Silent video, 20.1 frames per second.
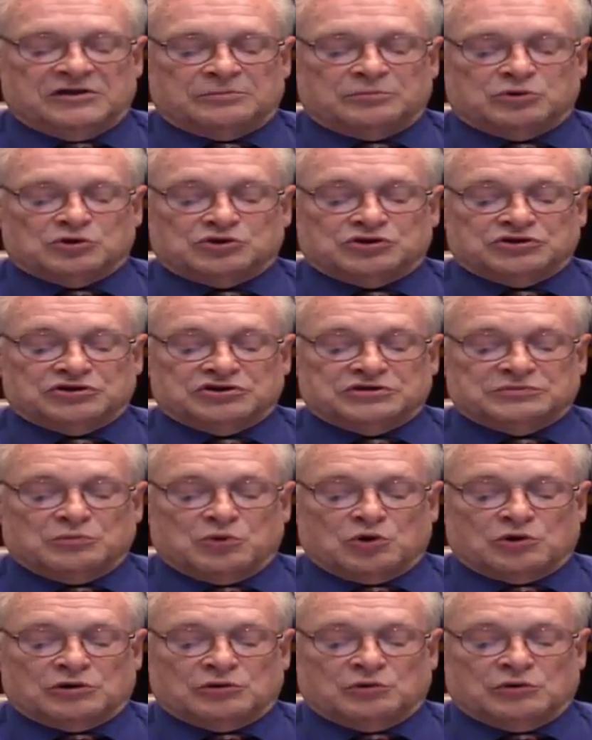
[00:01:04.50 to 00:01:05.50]
that a person is
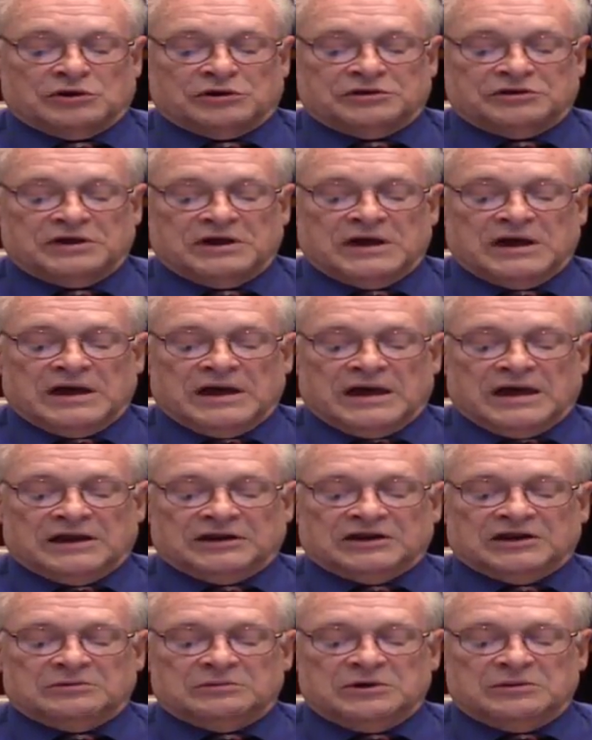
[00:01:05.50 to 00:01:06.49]
born with,
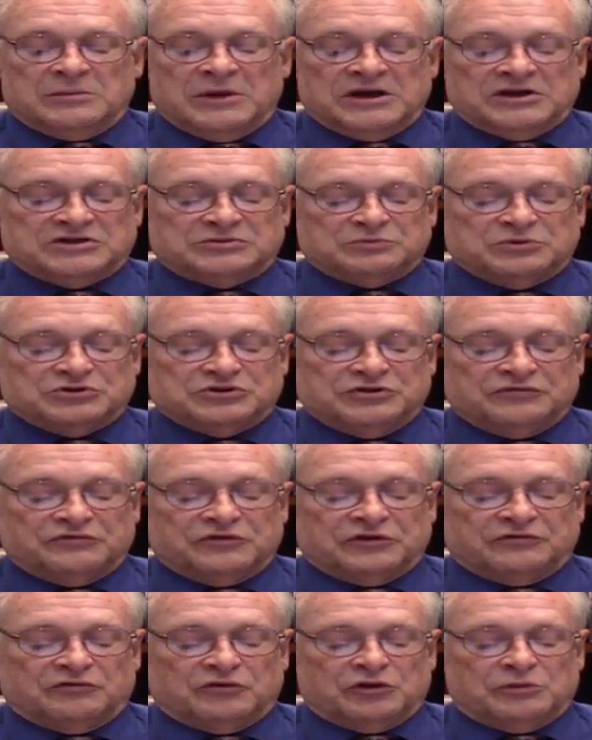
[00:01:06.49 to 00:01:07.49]
it can be made
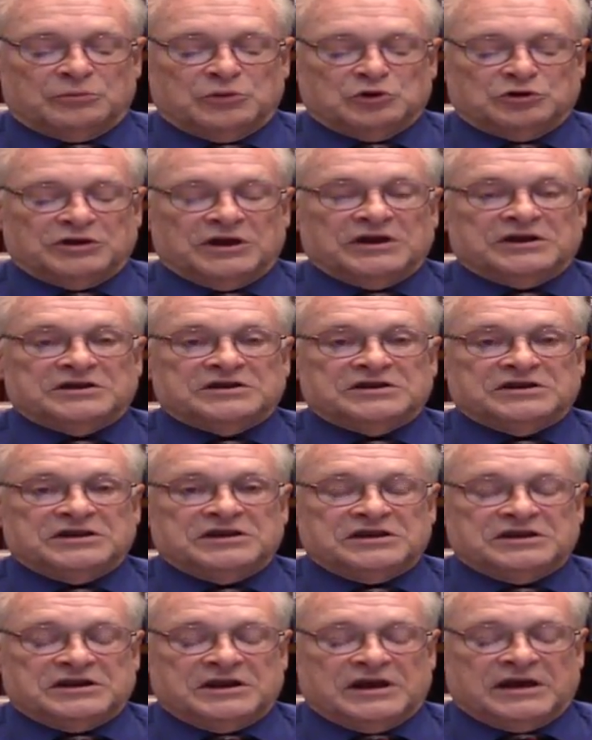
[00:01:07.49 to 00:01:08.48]
specific for the mutated
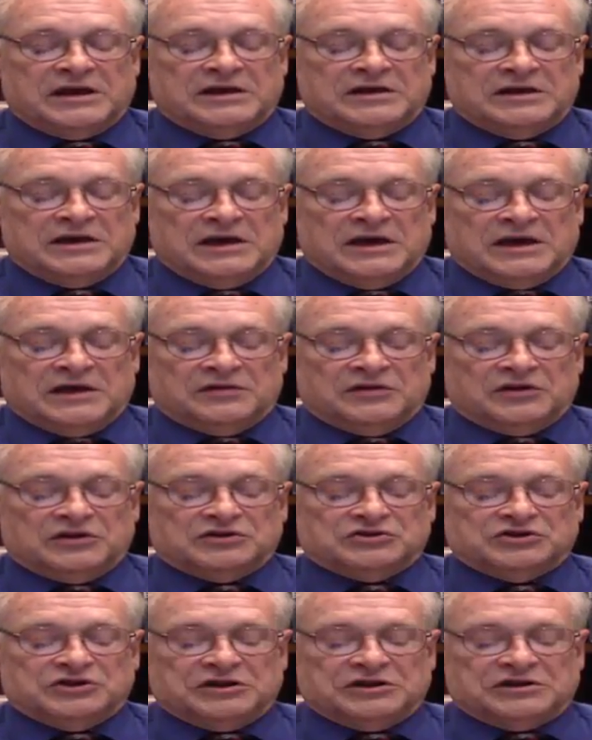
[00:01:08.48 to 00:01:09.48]
DNA that
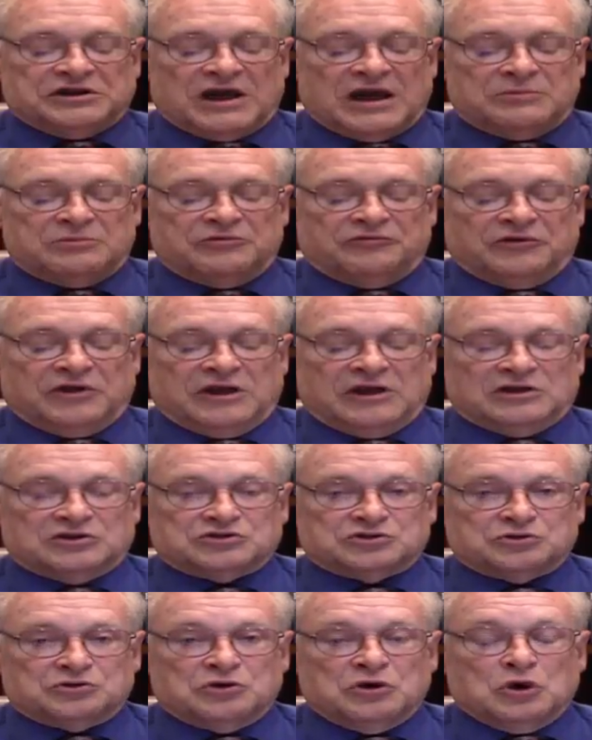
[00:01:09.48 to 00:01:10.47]
is in a type of
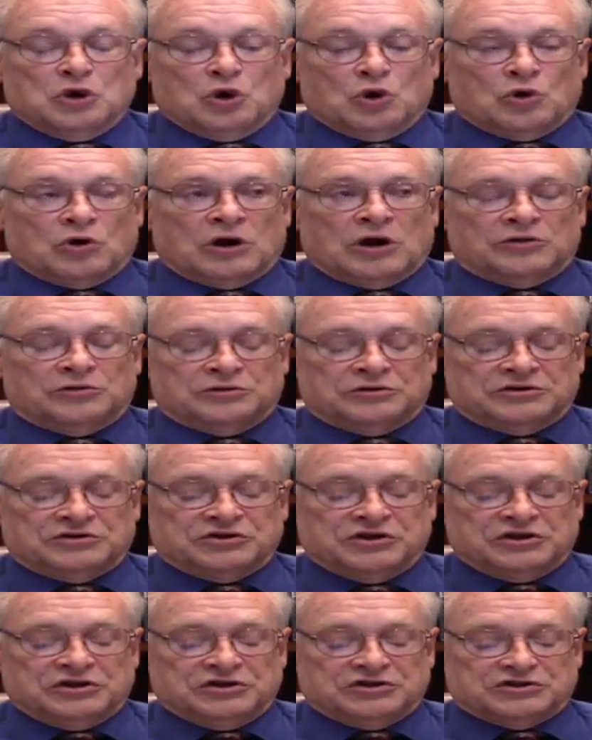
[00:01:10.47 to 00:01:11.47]
cancer or other
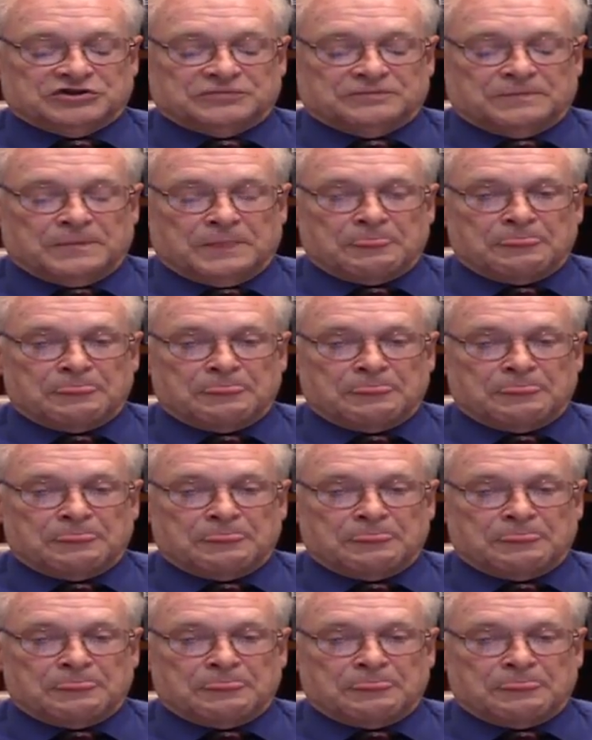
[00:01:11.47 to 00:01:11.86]
disease.